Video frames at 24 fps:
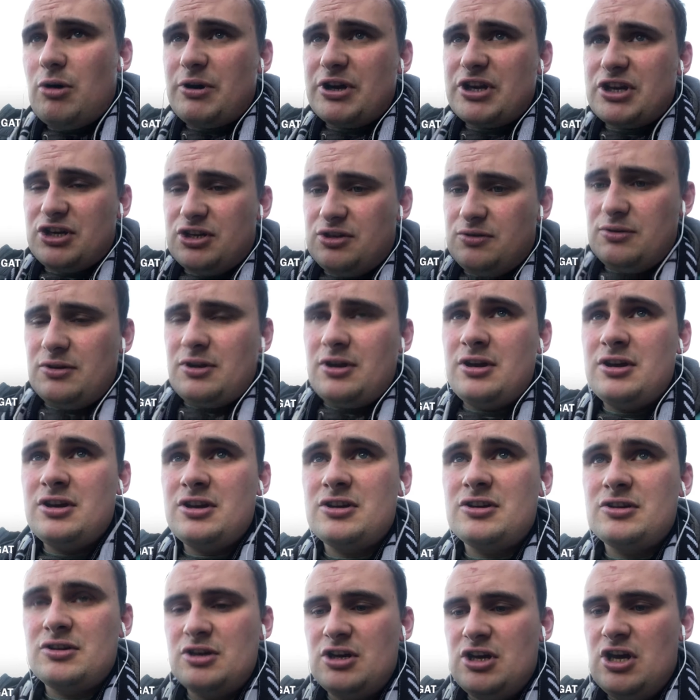we can
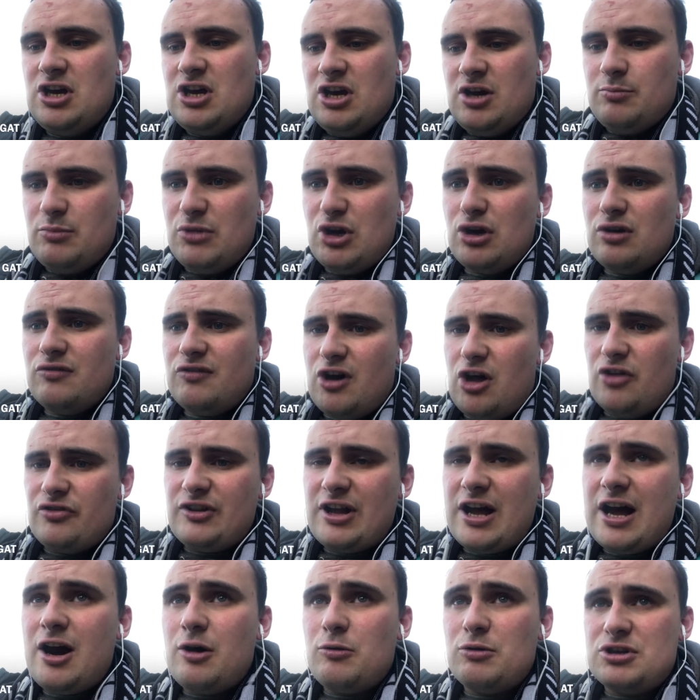move on
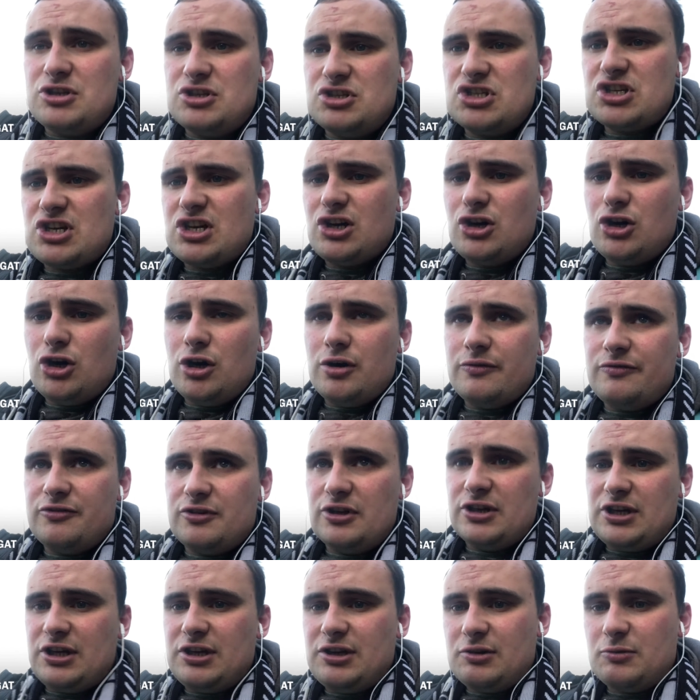now and uh,
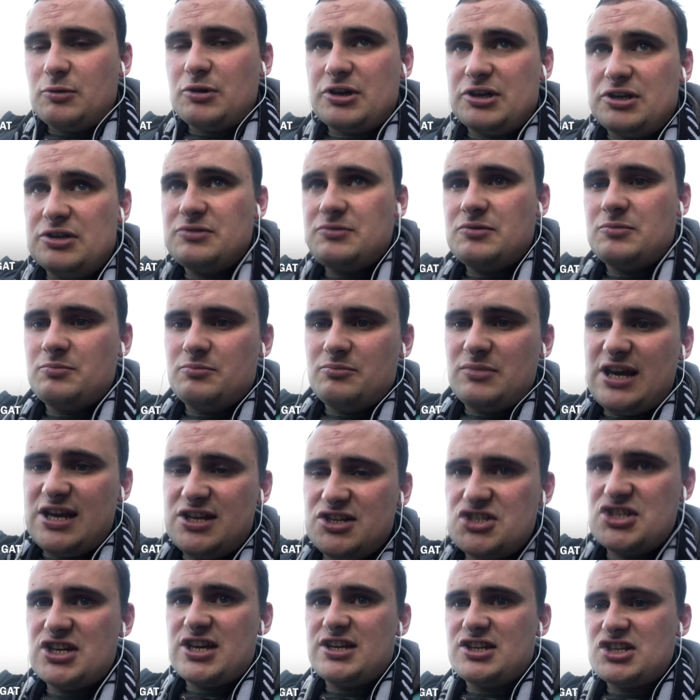hopefully you can
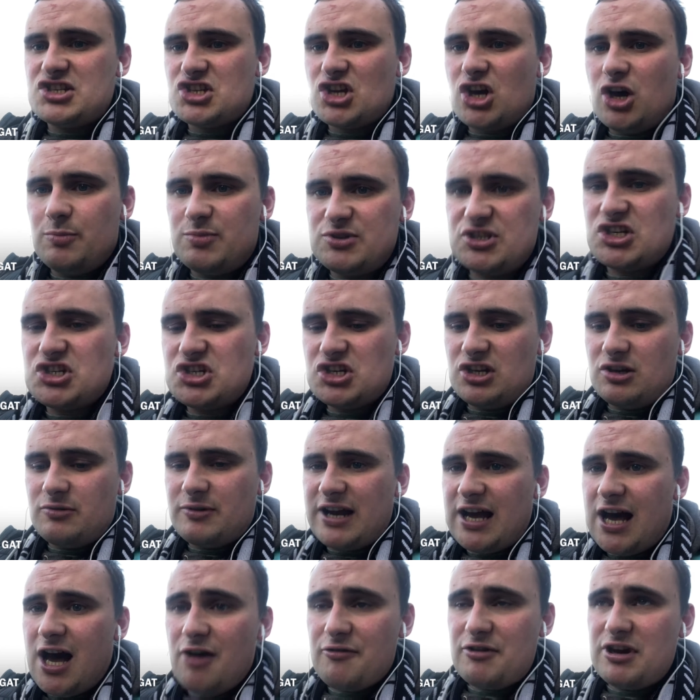maintain the sort of position that we
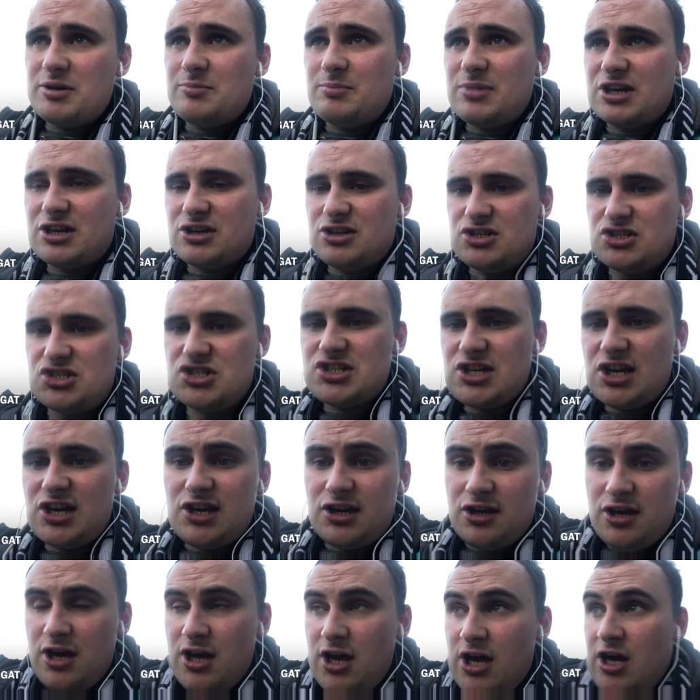are in because uh,
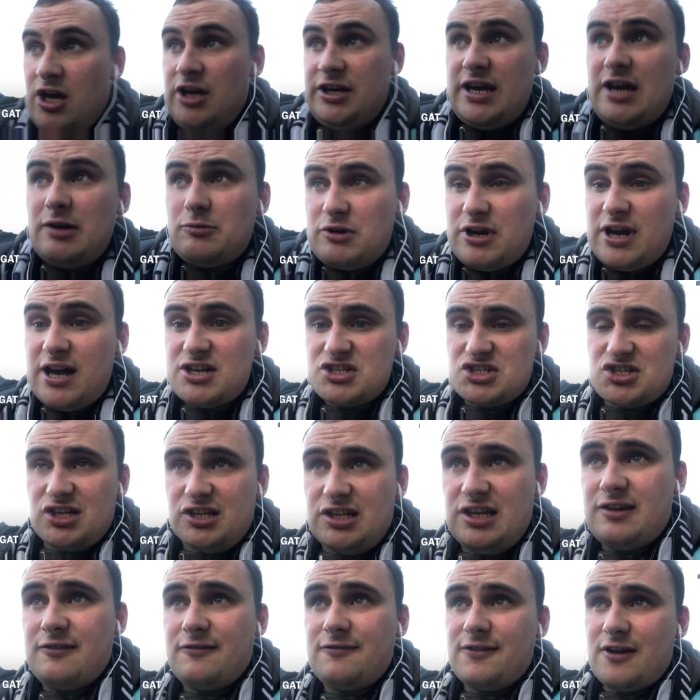yeah we are still
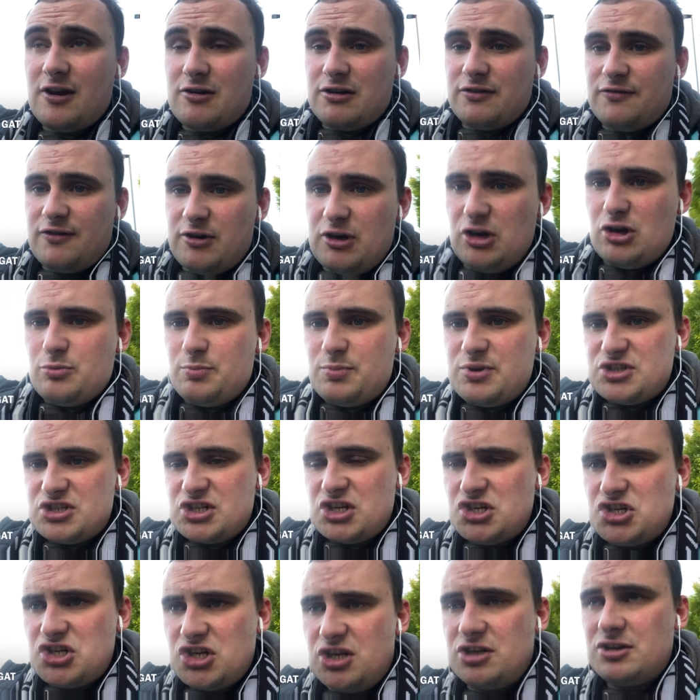in a very very good
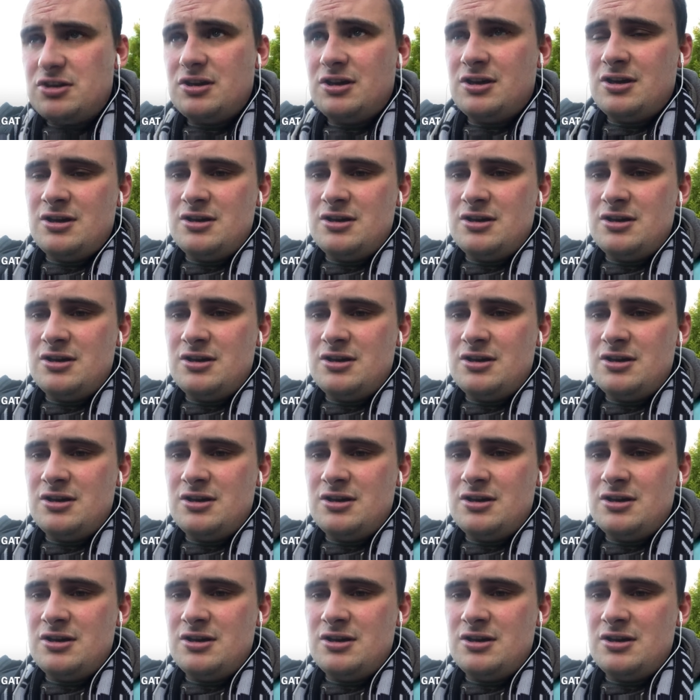position